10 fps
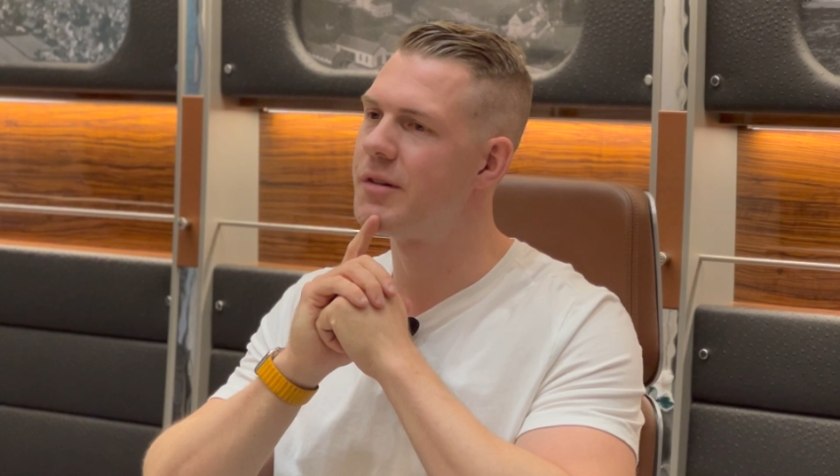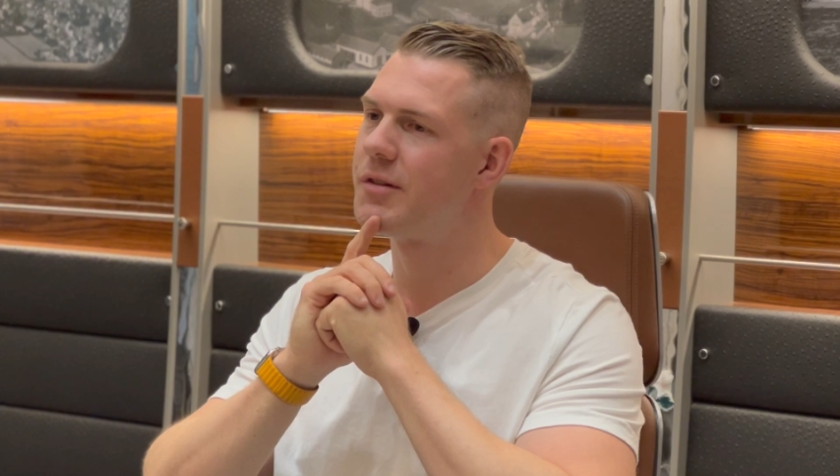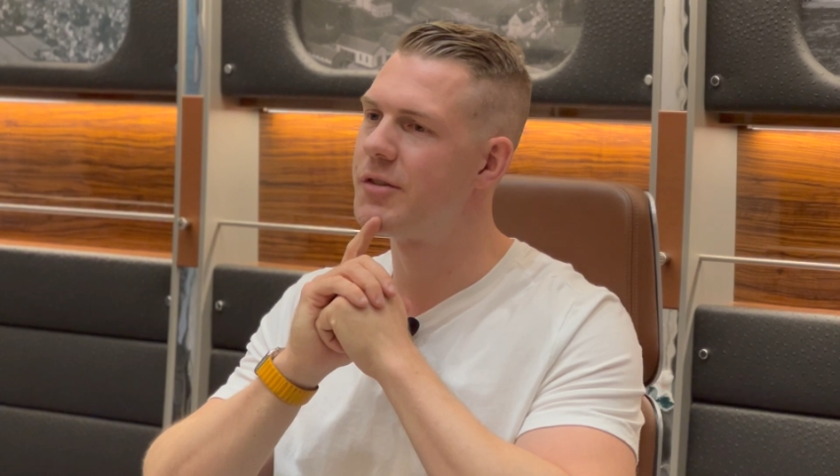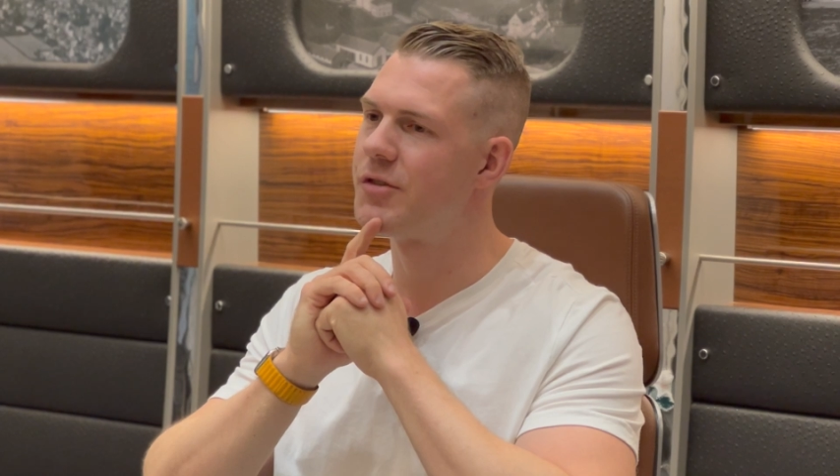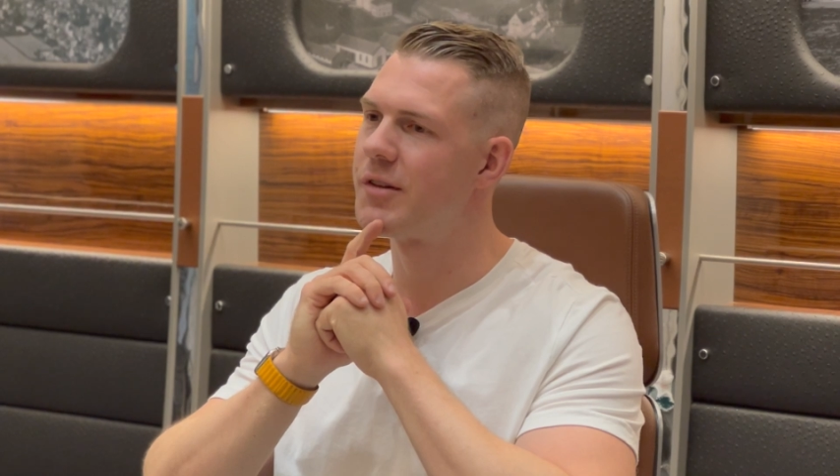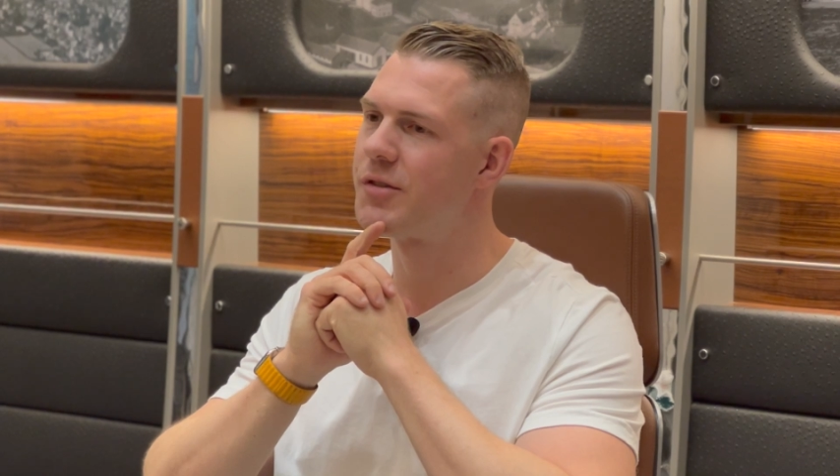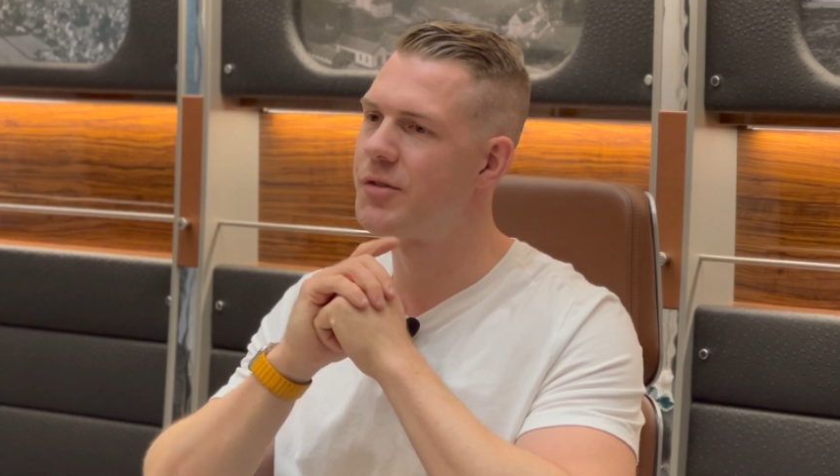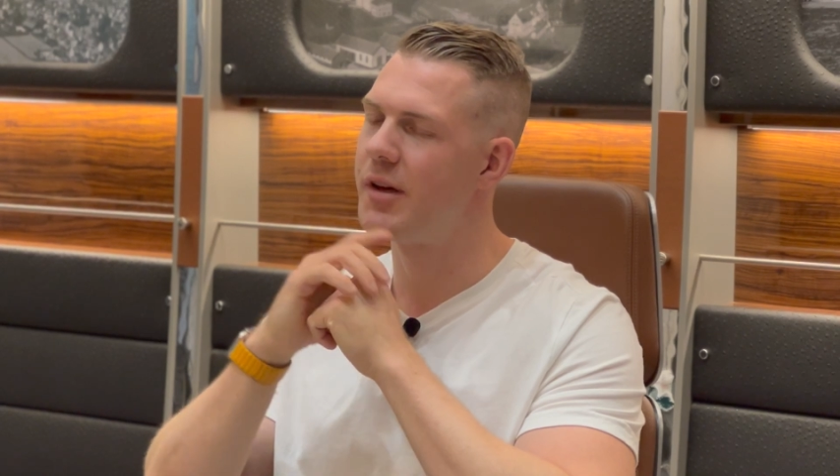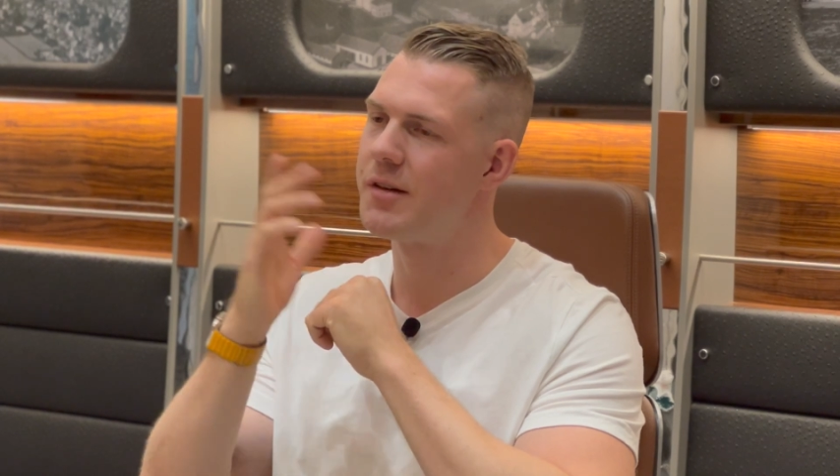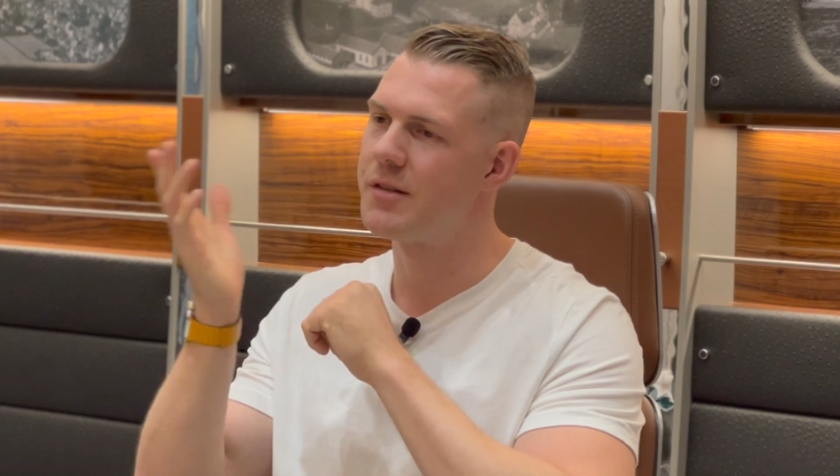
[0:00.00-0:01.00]
Is it just
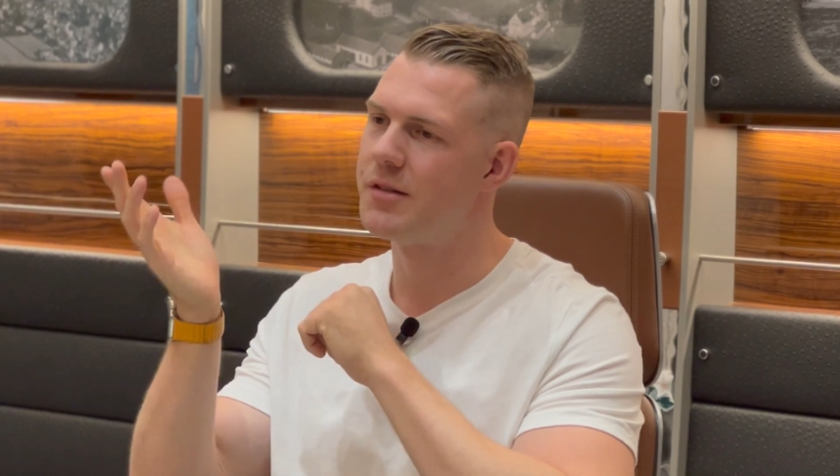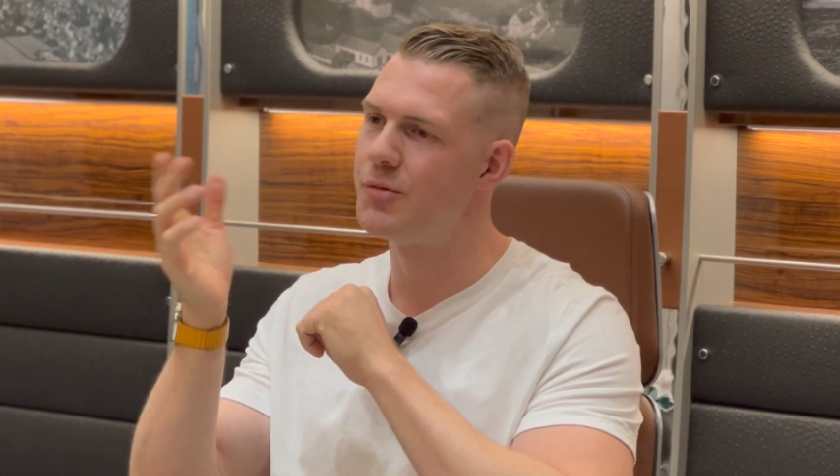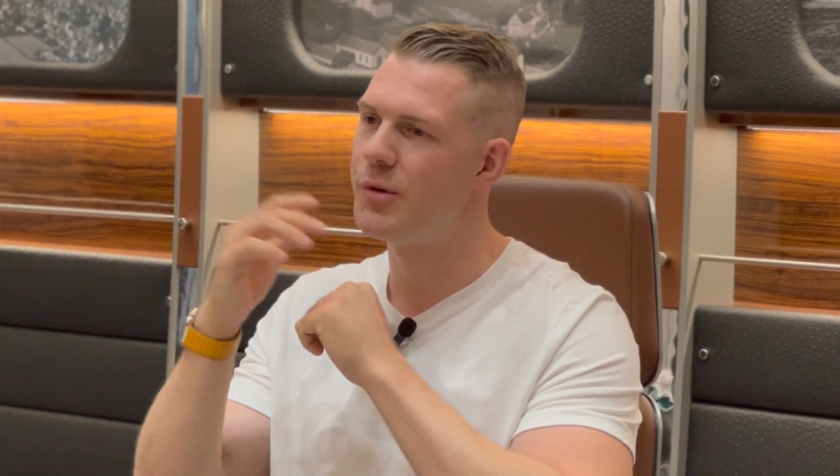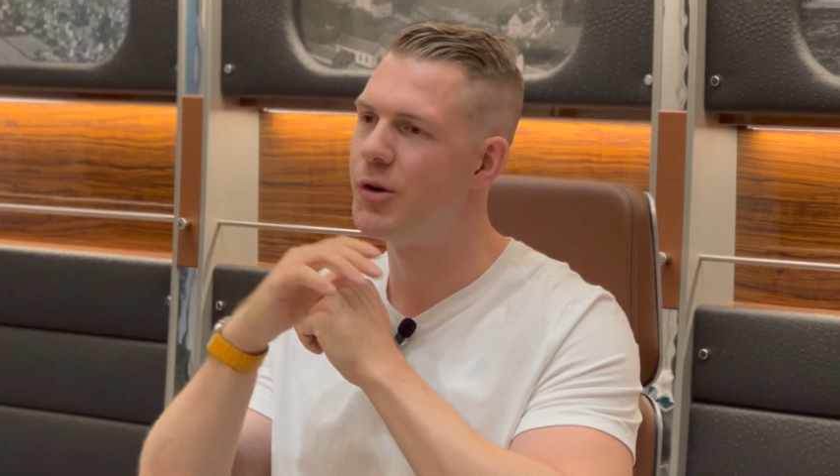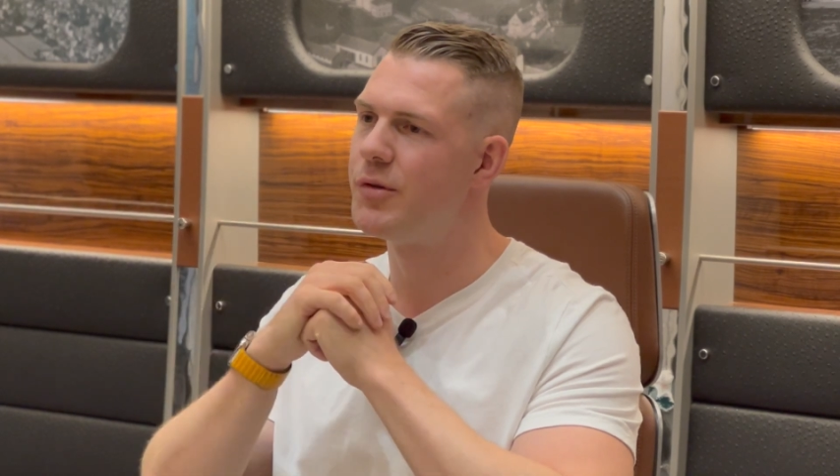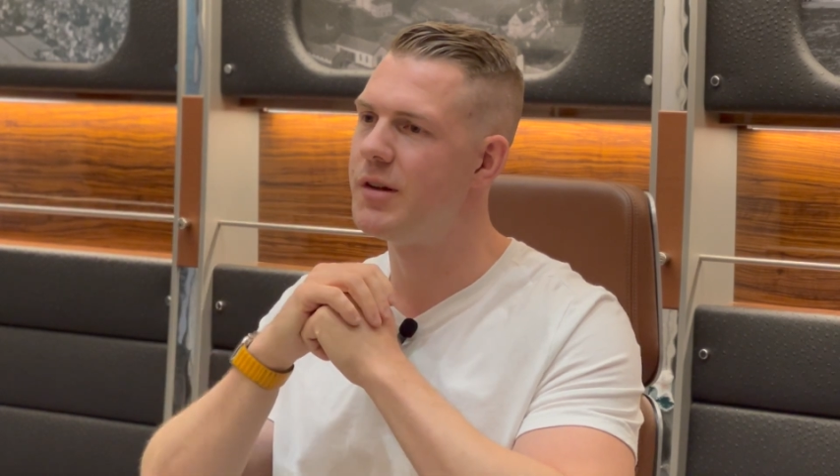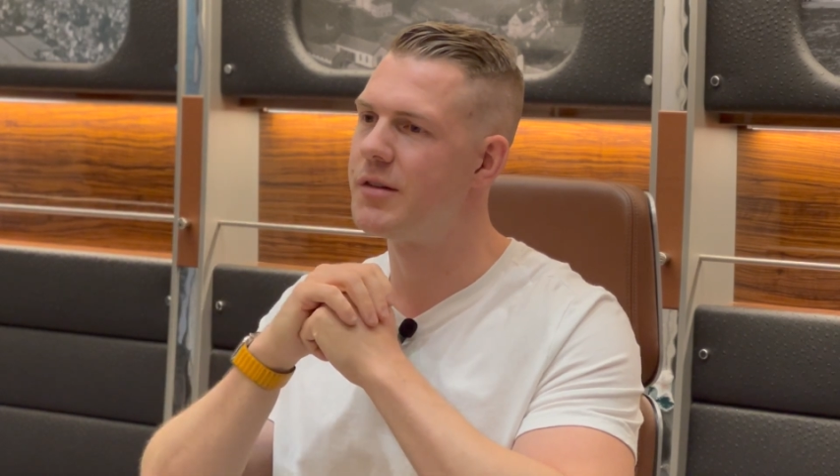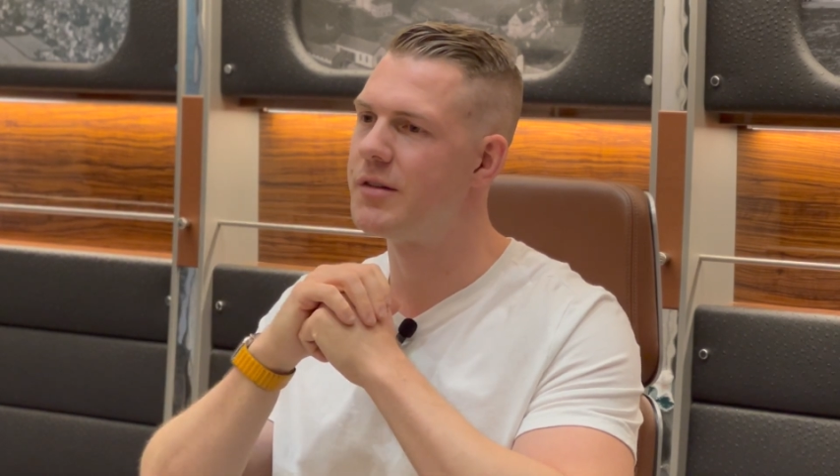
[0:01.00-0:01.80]
that we don't need